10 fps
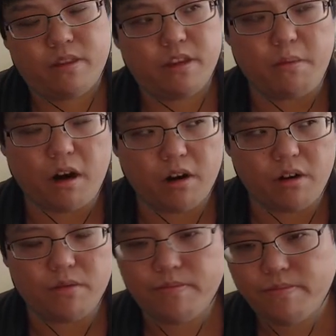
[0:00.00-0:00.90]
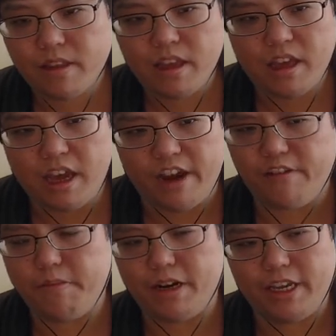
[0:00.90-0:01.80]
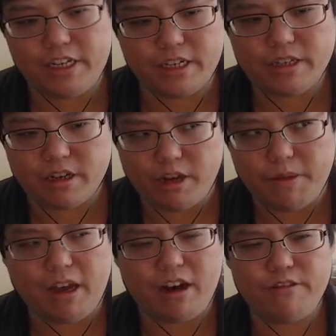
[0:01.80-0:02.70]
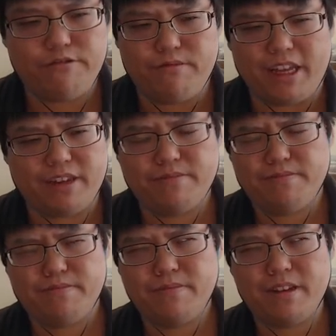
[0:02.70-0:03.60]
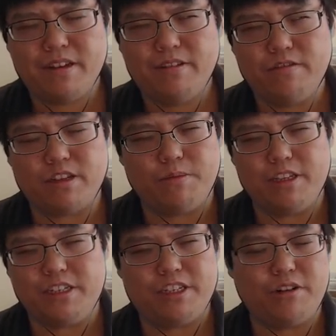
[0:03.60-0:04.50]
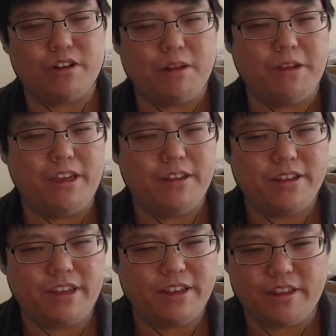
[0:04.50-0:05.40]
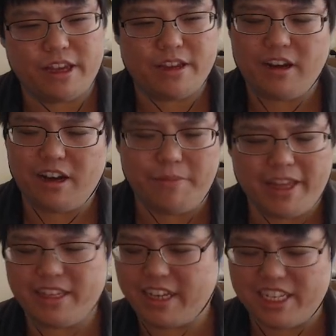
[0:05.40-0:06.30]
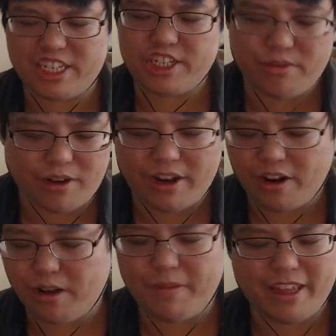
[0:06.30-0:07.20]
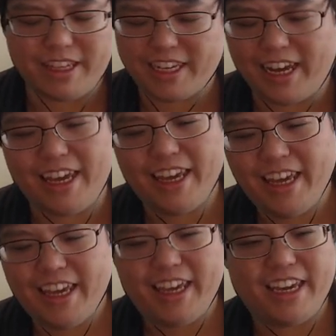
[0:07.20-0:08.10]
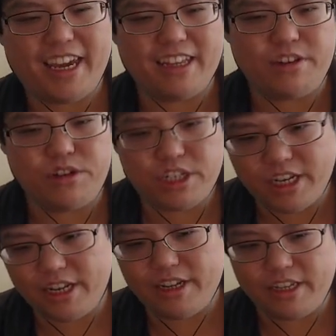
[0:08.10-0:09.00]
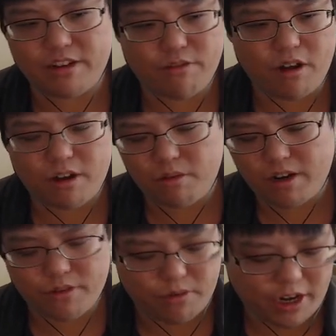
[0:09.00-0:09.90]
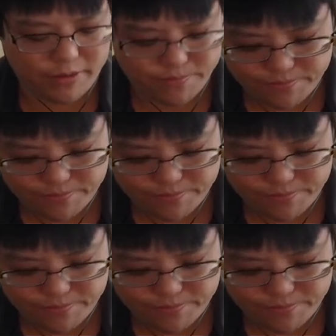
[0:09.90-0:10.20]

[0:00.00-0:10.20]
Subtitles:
tomorrow everybody just cut me off, like, for some reason just turned on me, like, oh man, this guy's a shit writer, oh man, this guy, he can't do shit, he's a fraud, whatever, right?